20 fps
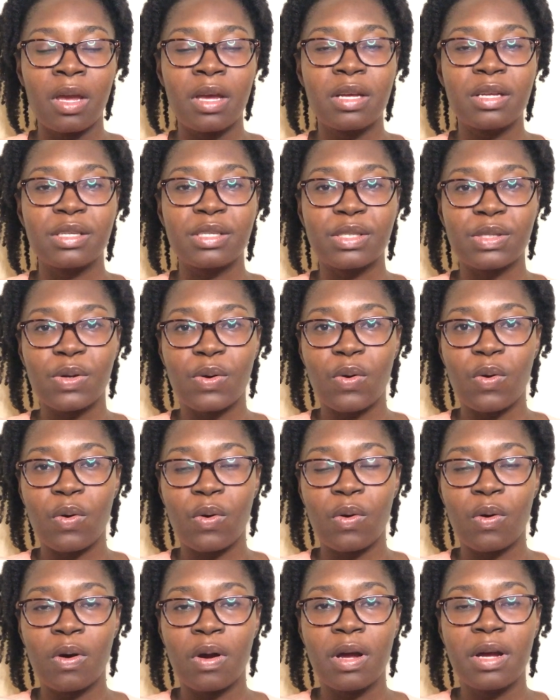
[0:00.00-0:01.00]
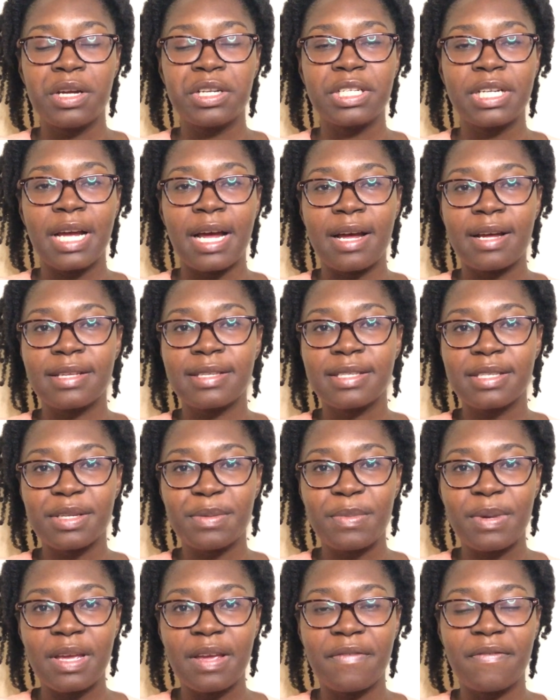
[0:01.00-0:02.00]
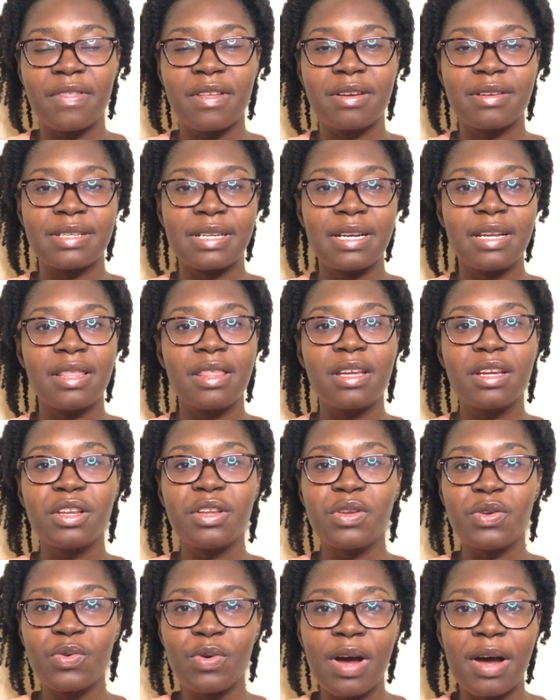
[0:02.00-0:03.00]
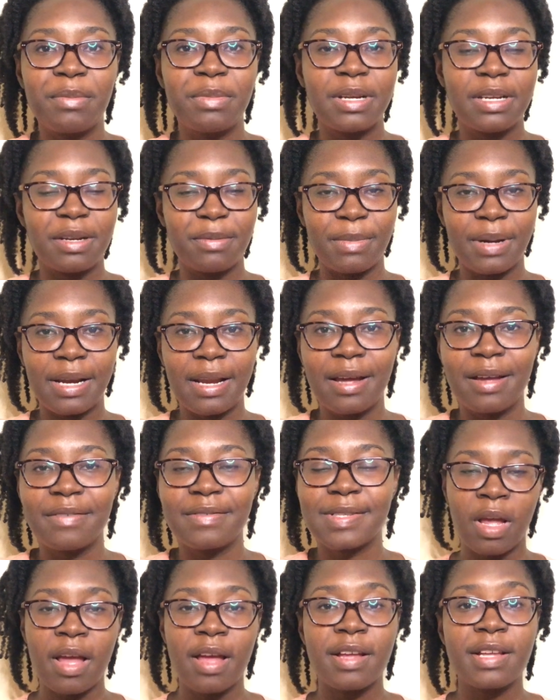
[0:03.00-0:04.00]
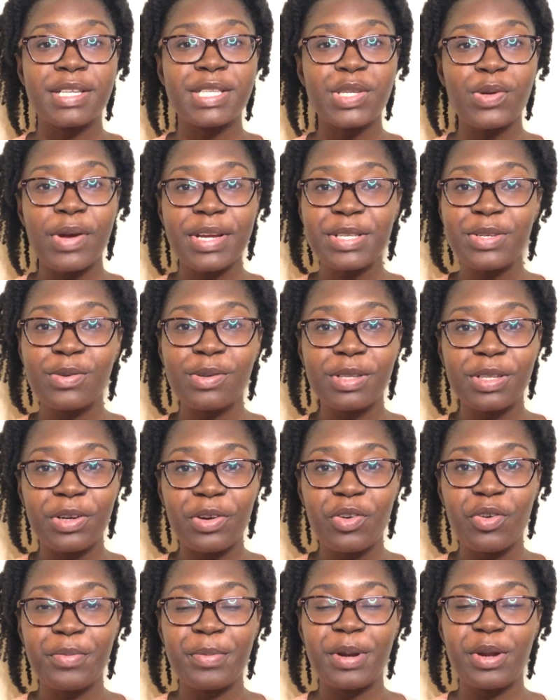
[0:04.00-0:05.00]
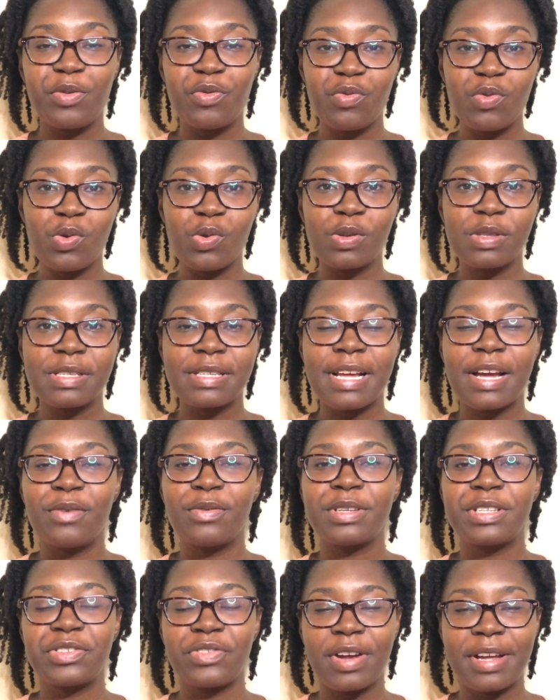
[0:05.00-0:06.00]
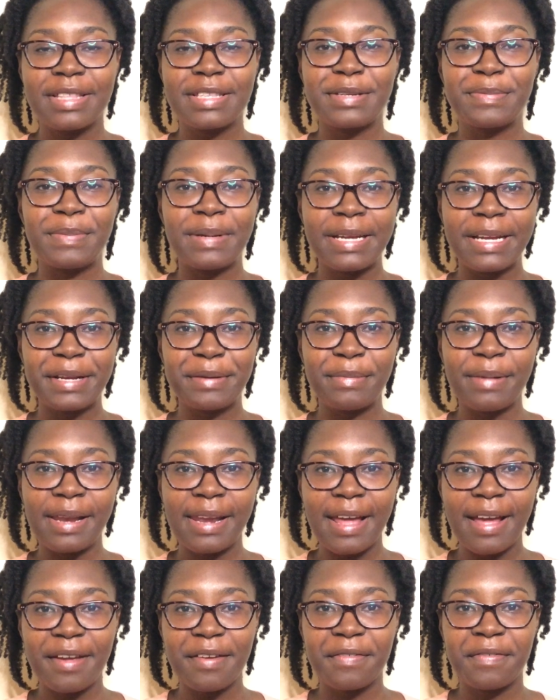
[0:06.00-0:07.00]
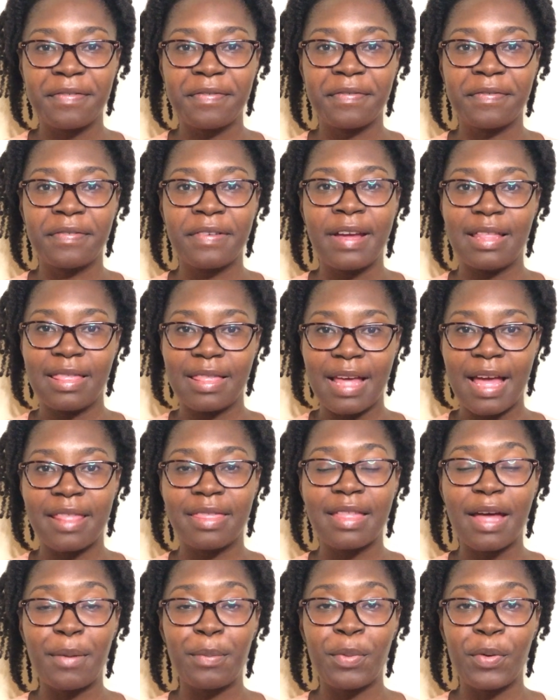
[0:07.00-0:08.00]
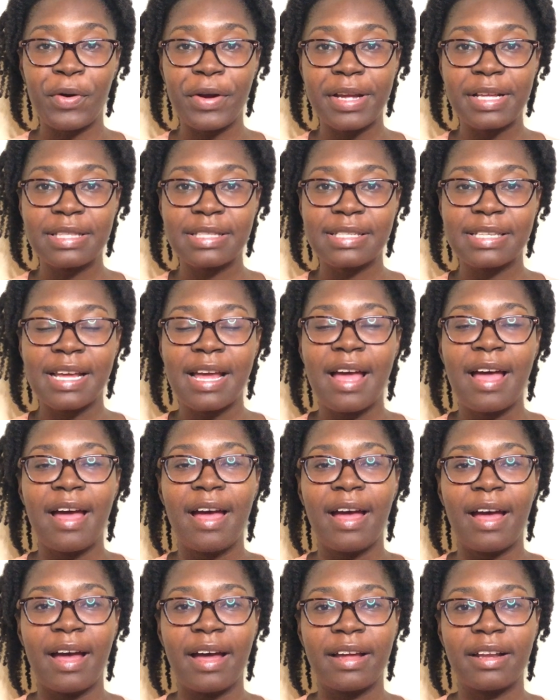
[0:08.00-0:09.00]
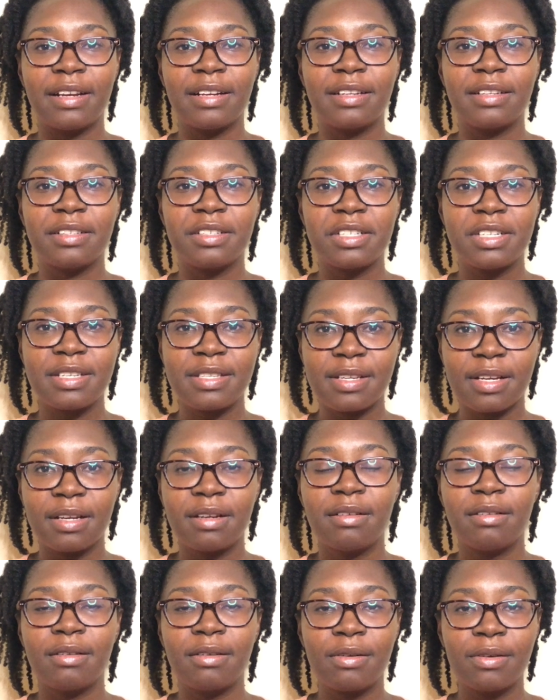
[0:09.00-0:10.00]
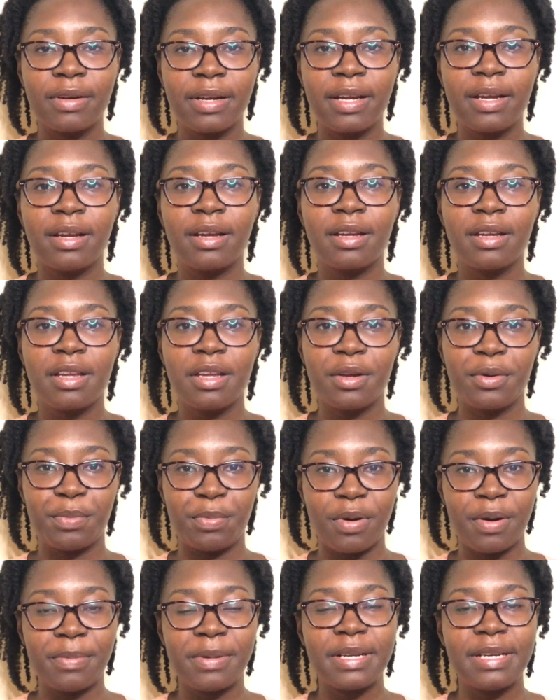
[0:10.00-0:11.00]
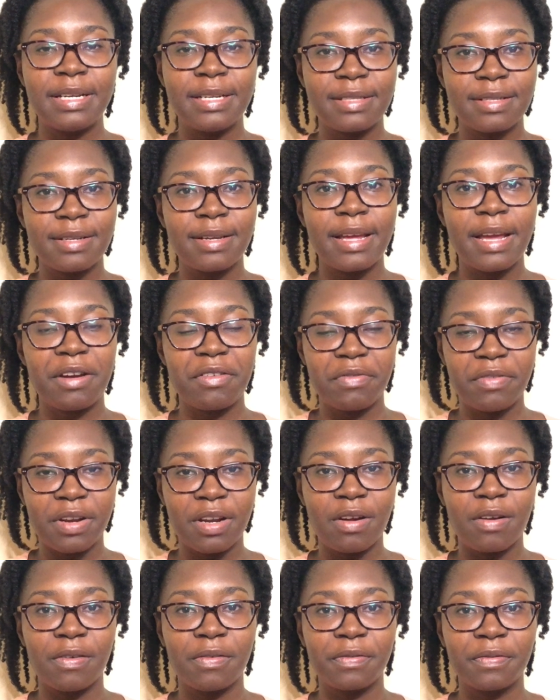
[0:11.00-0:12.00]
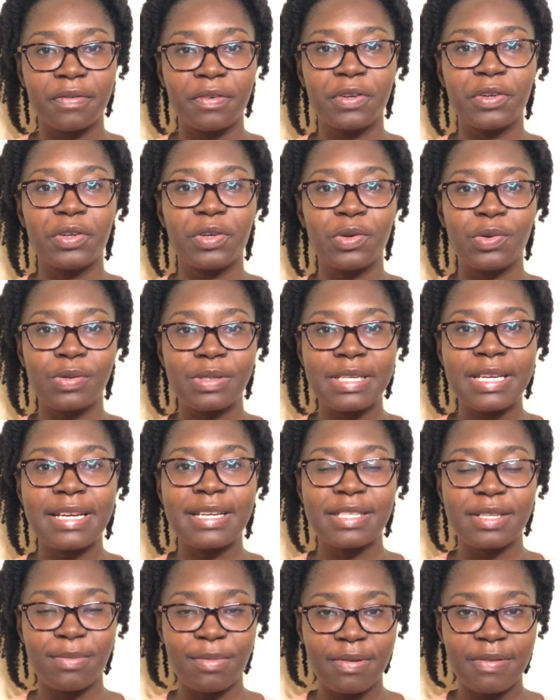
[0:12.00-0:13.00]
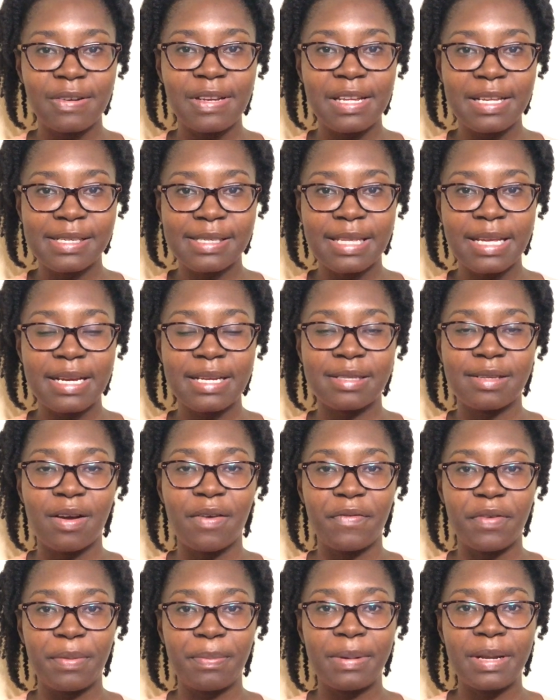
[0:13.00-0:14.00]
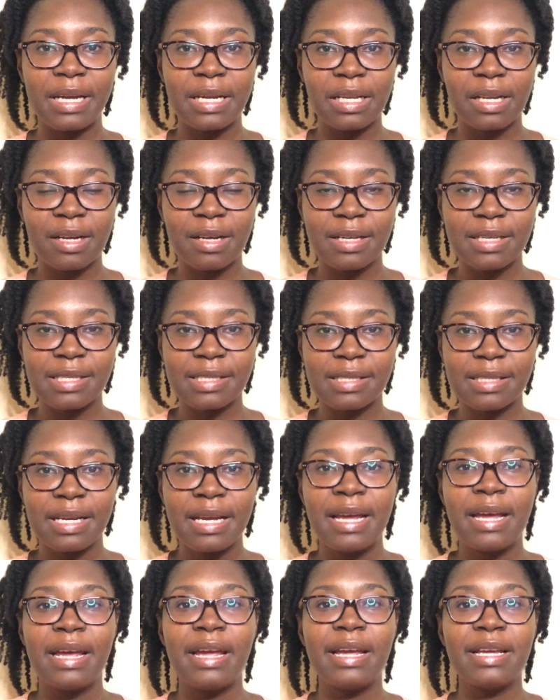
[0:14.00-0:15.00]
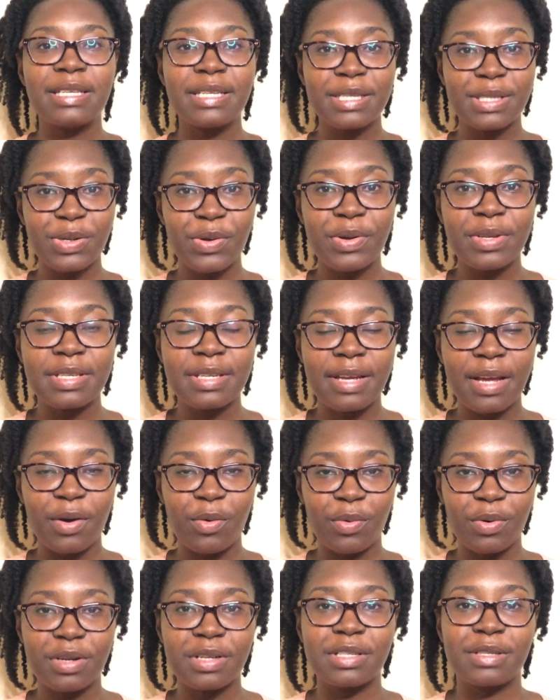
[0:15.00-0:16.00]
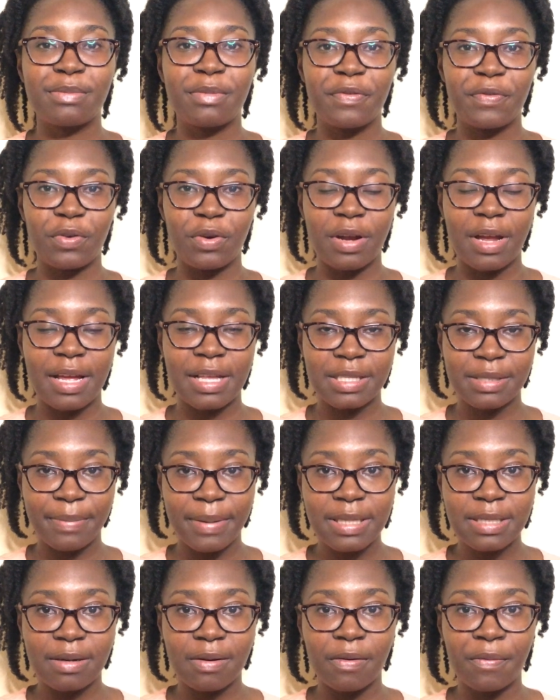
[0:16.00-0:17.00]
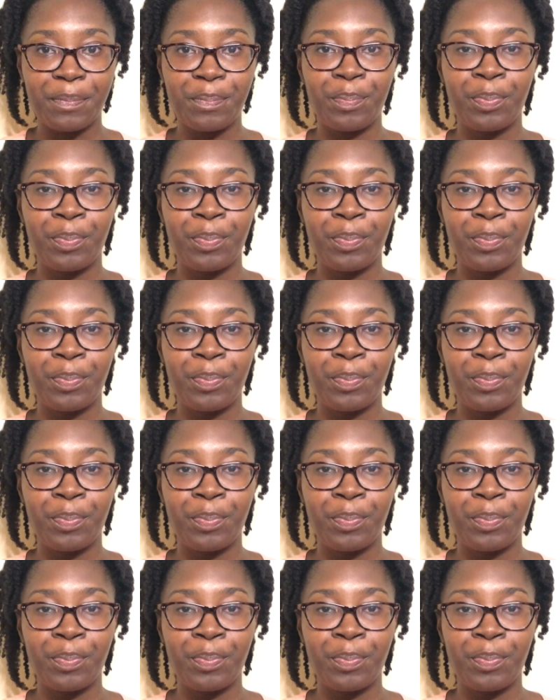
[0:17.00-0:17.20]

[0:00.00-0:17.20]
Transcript: So she asked me if there's anything new happening in my life. So I told her how many roles I was trying to play in my life at that point. And she said, okay, you probably need to get rid of or take some of these things off your plate because it is going to get worse before it gets better.